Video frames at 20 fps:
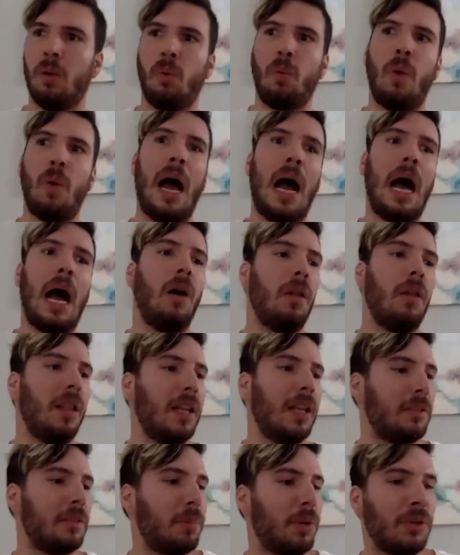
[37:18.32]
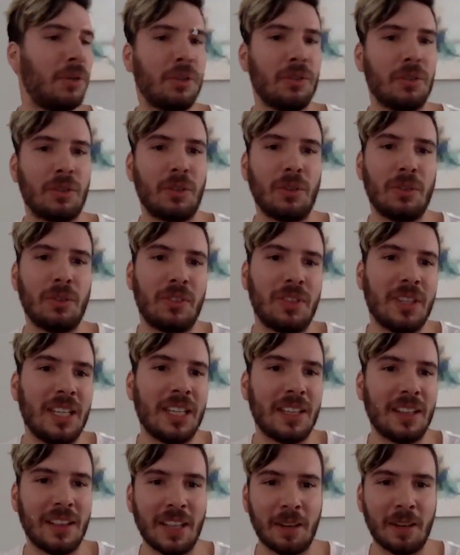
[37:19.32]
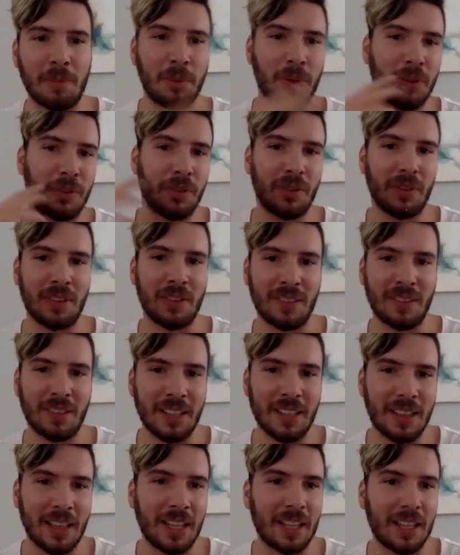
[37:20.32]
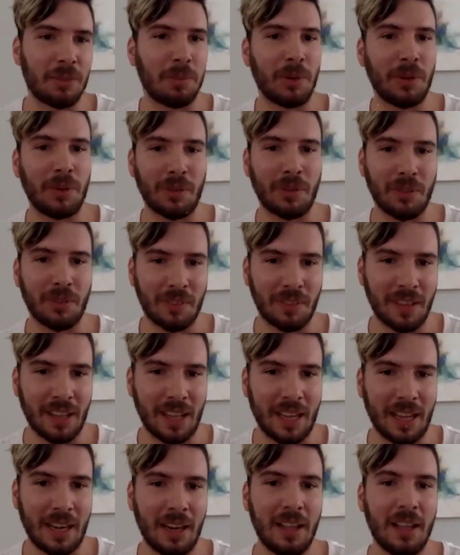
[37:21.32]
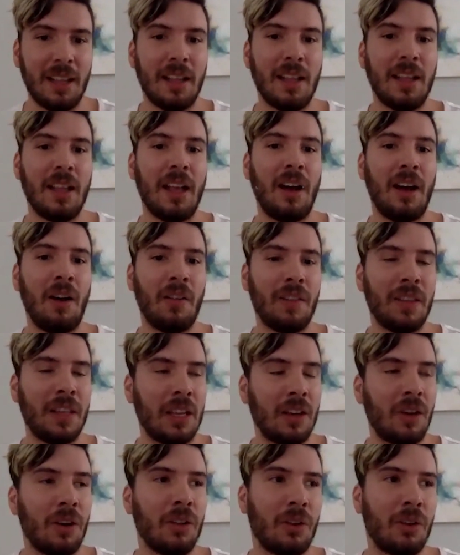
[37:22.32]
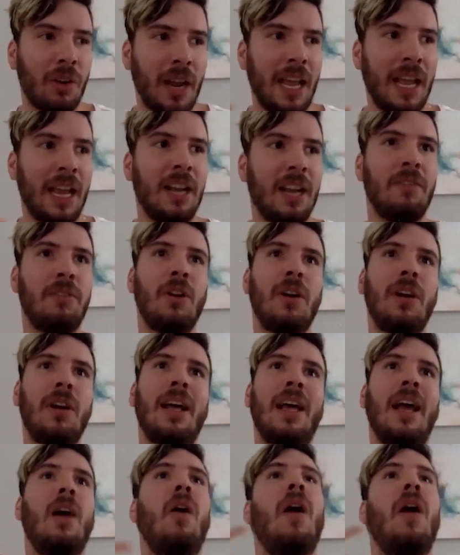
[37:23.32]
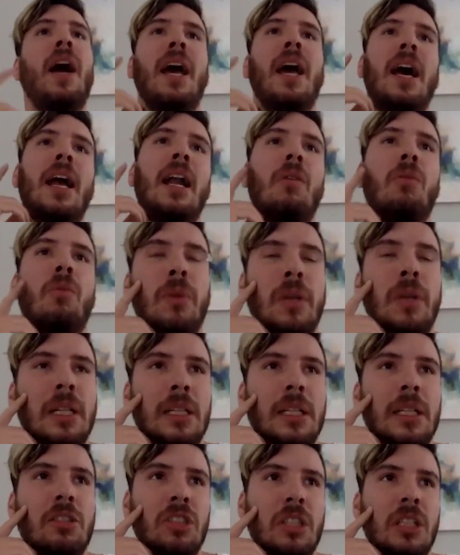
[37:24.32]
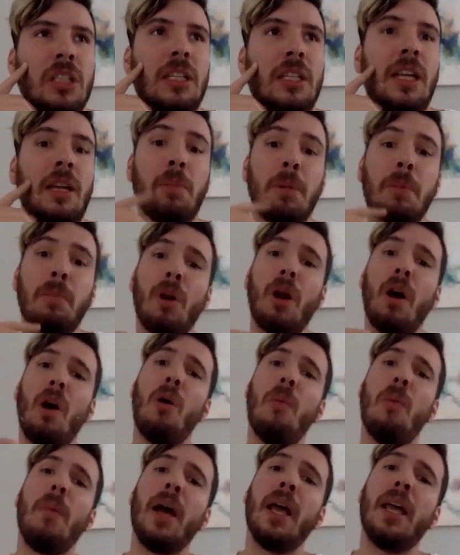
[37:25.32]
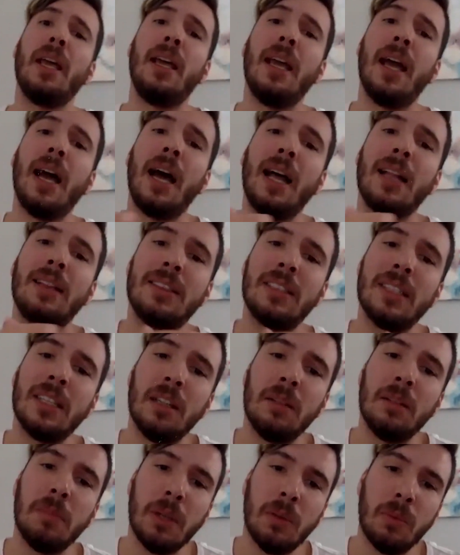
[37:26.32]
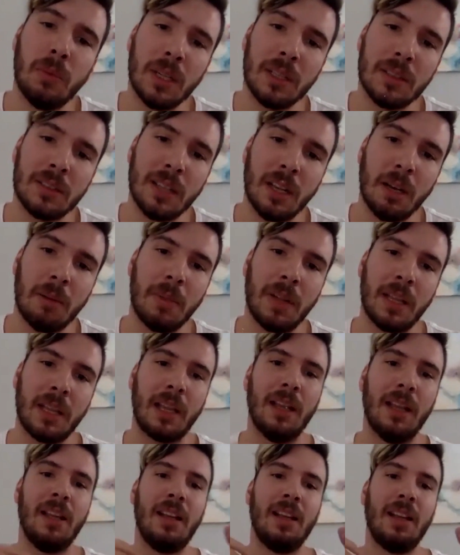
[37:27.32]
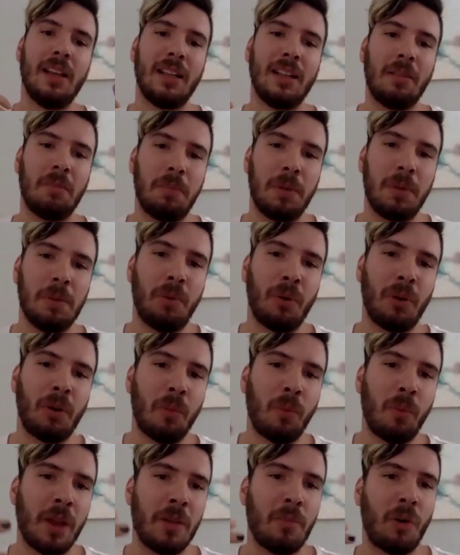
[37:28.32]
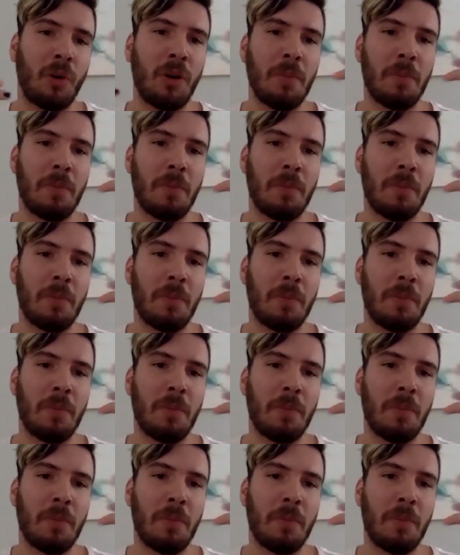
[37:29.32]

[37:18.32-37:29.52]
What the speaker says: wow, that person's conceited. That person is did. That person's that. On the other end, if you're like, oh, I had a really shitty day. People are, oh my God, tell me what's up. Like people are way more